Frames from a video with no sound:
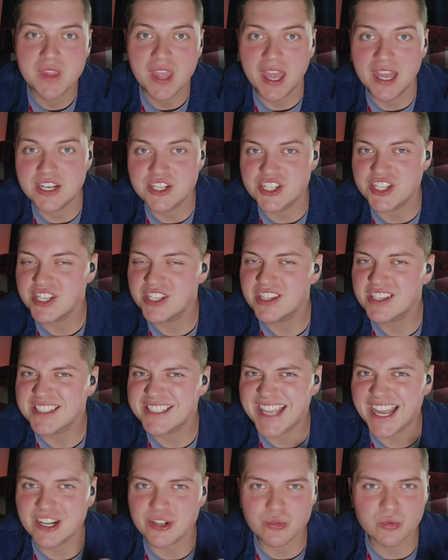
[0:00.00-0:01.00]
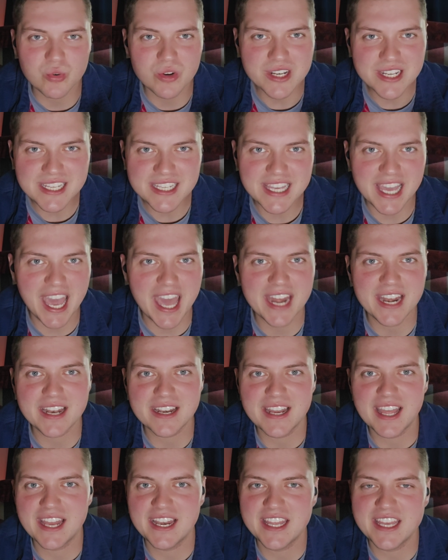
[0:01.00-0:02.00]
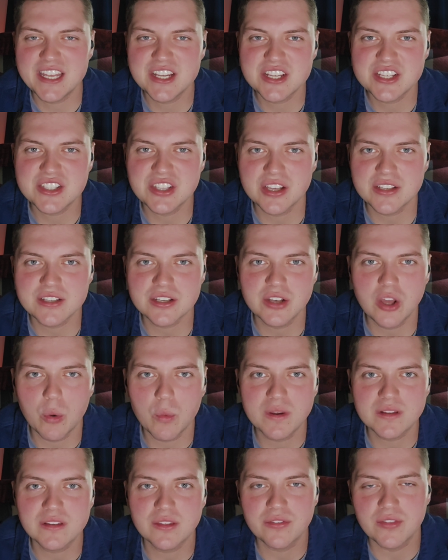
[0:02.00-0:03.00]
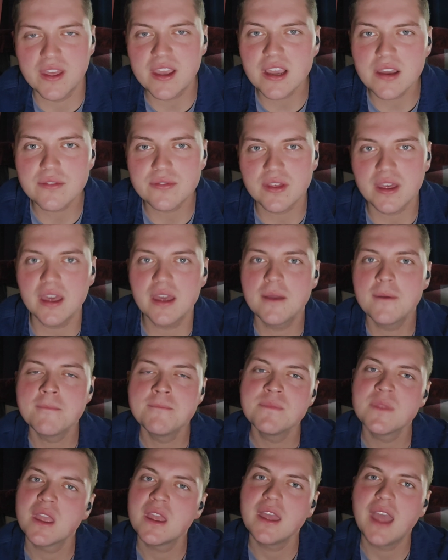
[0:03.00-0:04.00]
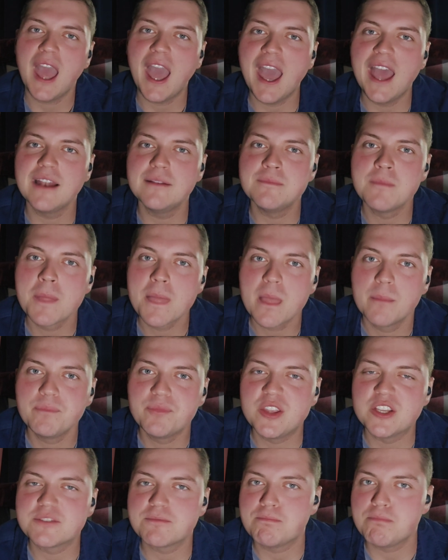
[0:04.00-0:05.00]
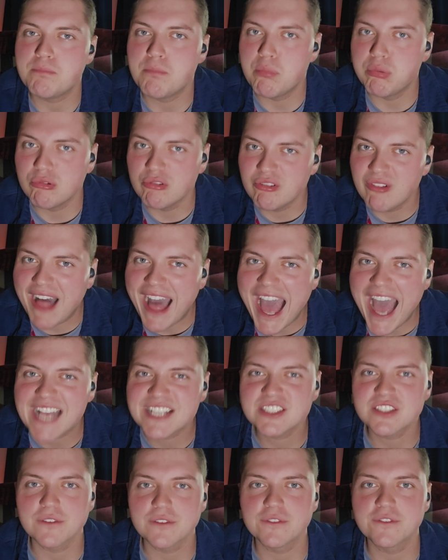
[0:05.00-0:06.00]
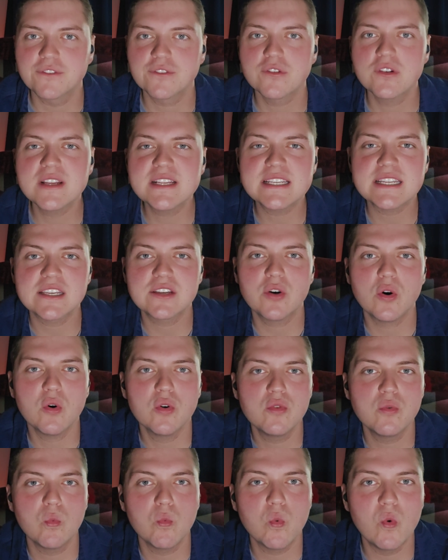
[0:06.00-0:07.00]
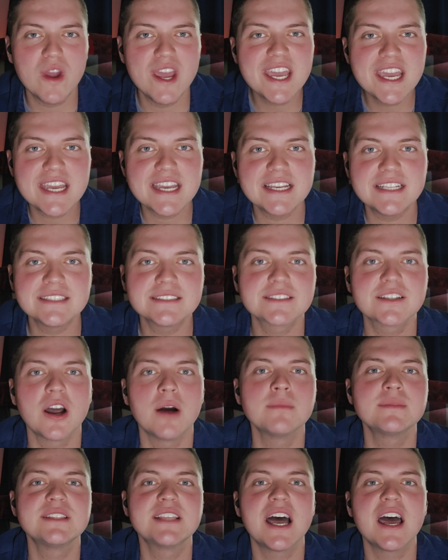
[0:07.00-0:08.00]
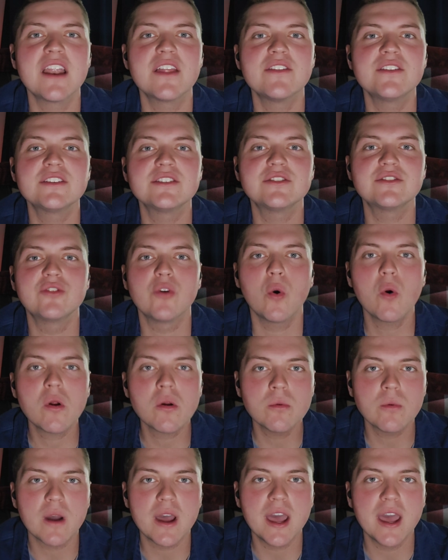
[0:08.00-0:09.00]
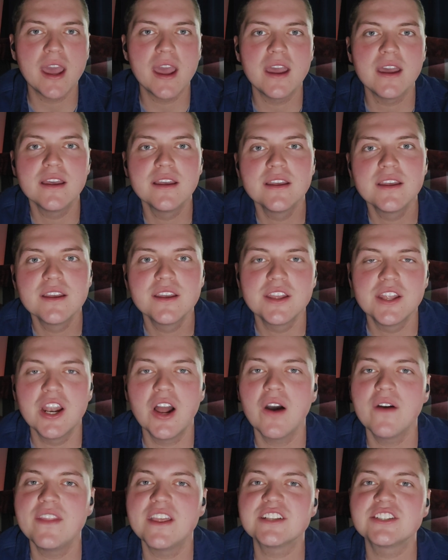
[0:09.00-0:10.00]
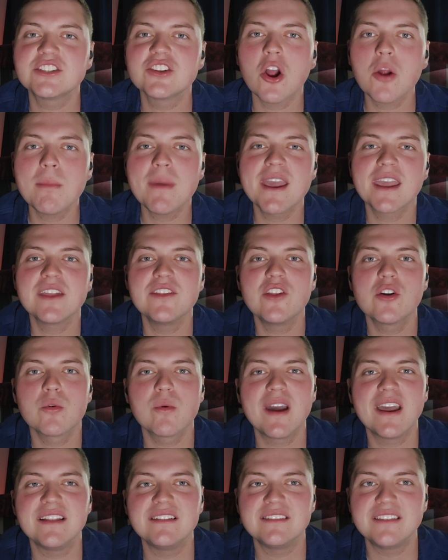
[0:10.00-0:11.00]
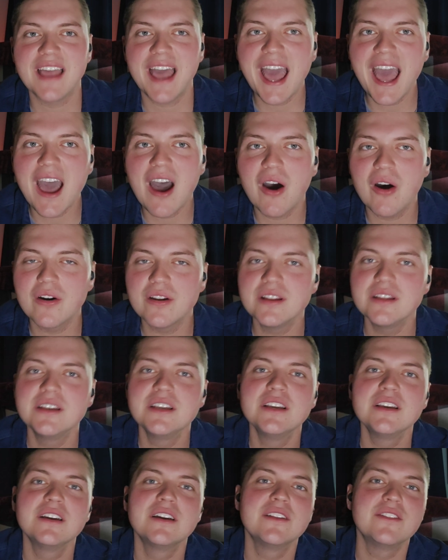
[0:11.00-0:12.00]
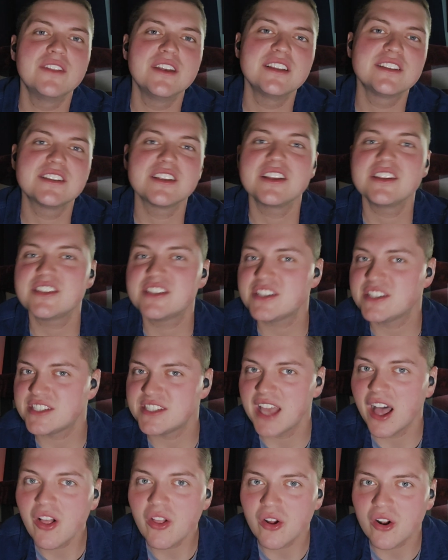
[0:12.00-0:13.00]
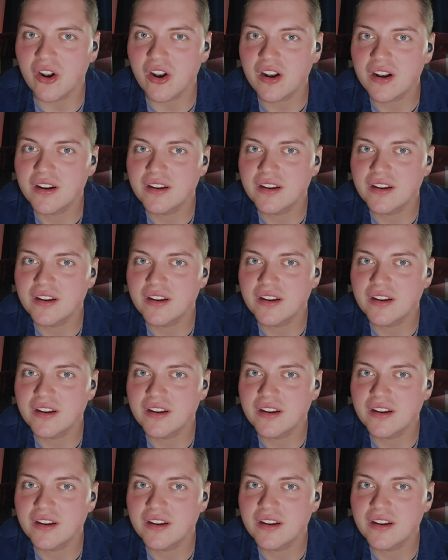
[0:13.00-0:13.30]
and she does that grin again, and he just doesn't know what to think of it. And this blast of freezing cold wind comes out of this doorway. You know, and they start making their way down this cellar,